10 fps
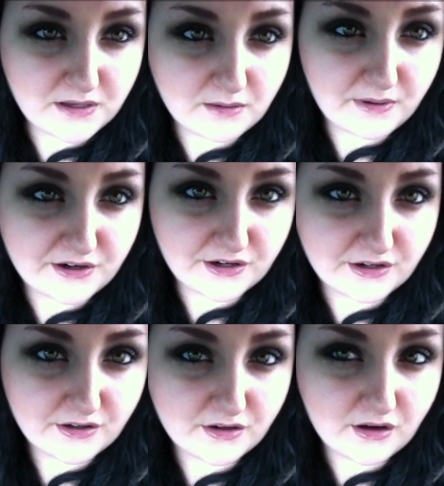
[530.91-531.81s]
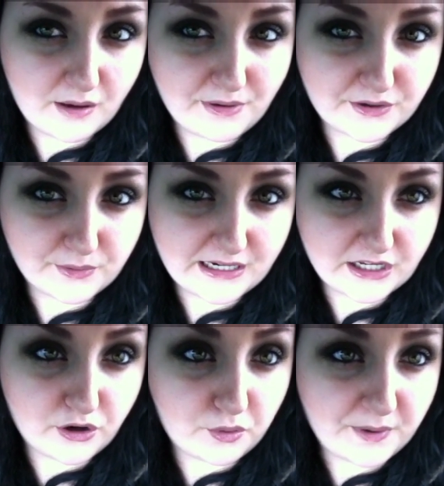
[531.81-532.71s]
be a better way to
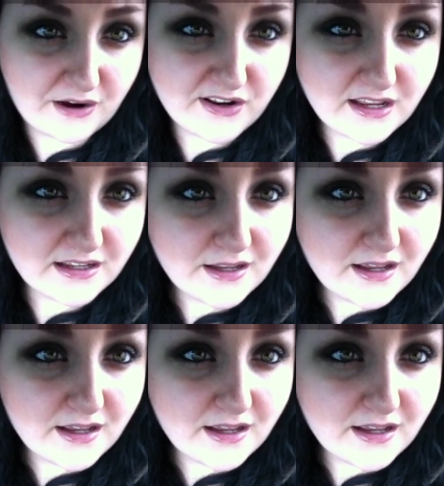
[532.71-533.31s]
go about it.